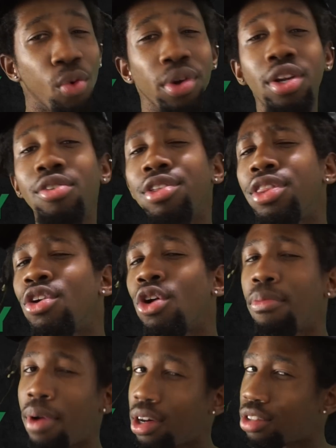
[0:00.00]
we know that there are
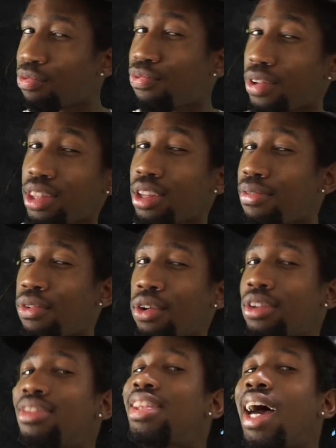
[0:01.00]
about
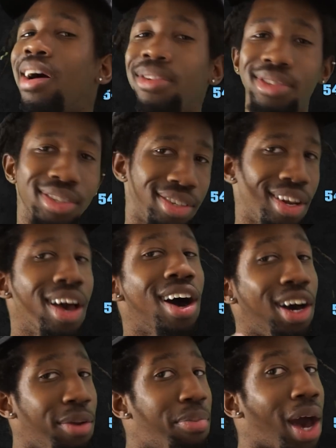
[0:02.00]
fifty-four thousand
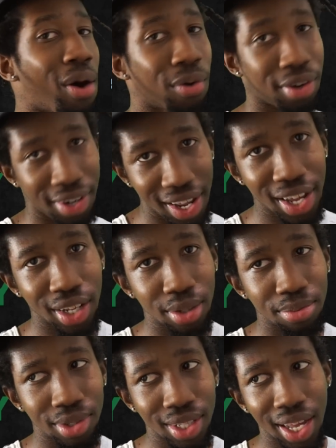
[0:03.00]
unpowered
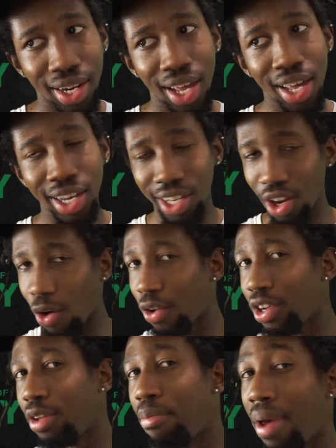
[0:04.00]
dams that can
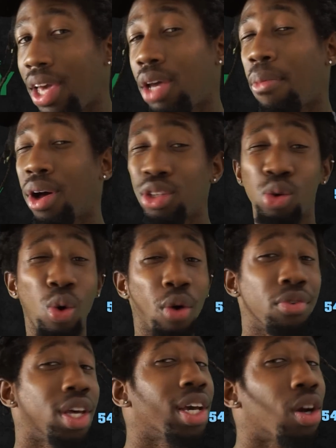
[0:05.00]
already make about
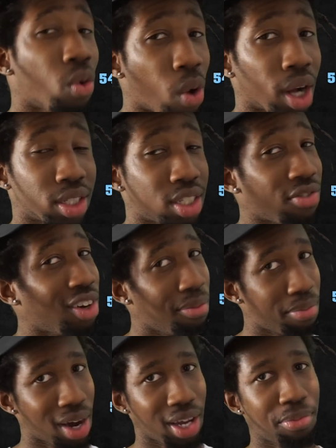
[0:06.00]
twelve gigawatts of
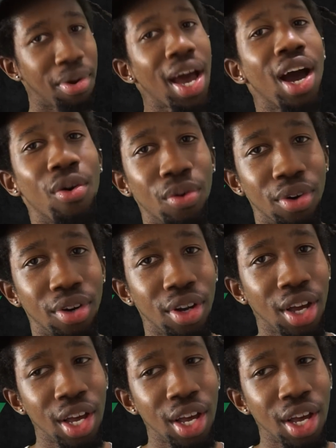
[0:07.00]
combined power.